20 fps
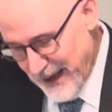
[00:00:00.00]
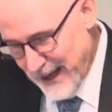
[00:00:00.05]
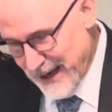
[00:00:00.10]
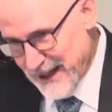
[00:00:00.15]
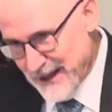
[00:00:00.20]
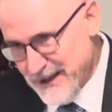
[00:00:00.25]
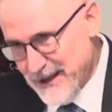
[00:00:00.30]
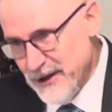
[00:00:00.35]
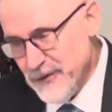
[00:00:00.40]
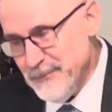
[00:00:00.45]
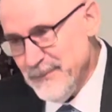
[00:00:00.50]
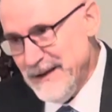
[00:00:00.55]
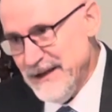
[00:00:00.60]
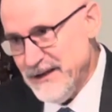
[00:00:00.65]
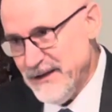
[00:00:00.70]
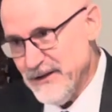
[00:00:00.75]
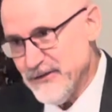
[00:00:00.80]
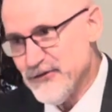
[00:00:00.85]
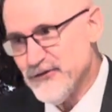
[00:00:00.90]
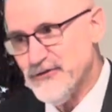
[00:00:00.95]
and it can be
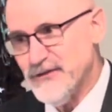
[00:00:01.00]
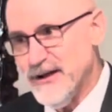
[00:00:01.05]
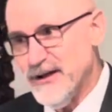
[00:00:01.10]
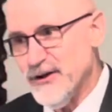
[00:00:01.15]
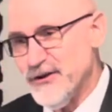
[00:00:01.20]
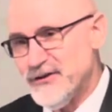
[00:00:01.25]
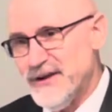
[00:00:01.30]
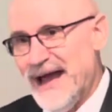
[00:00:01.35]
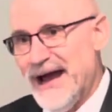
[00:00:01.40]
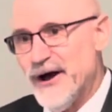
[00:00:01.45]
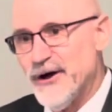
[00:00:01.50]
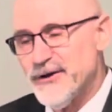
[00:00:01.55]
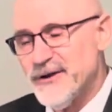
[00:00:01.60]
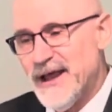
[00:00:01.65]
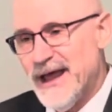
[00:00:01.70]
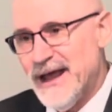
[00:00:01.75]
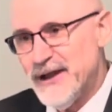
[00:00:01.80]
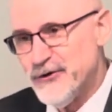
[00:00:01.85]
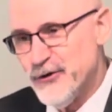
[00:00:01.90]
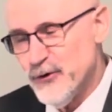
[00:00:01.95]
distilled down
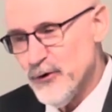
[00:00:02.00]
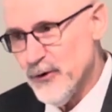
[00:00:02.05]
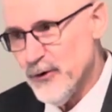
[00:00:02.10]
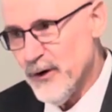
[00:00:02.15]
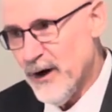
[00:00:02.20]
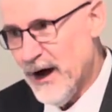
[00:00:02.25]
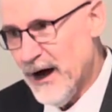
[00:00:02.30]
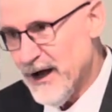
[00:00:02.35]
into